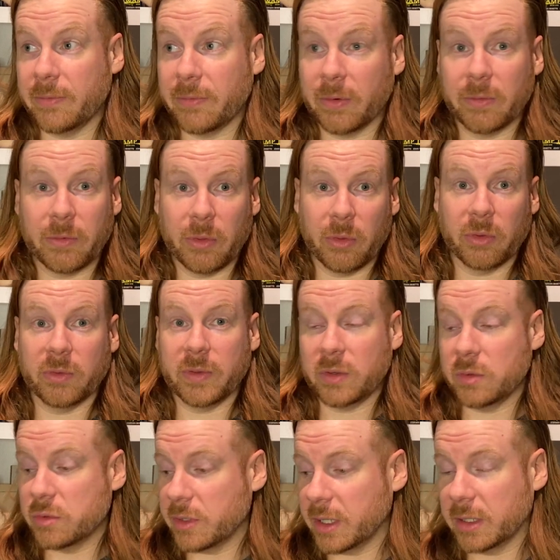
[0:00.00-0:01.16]
for those of us who
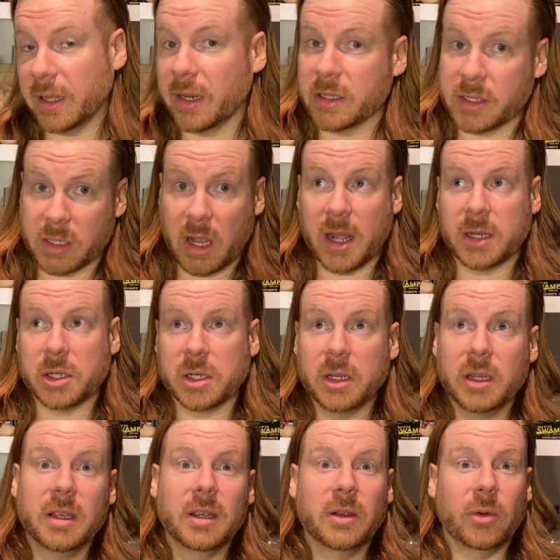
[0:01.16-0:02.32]
drink a lot of Scotch
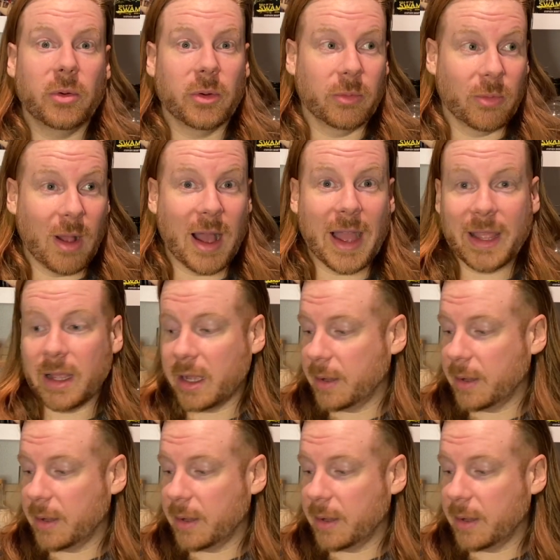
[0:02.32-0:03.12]
or rye,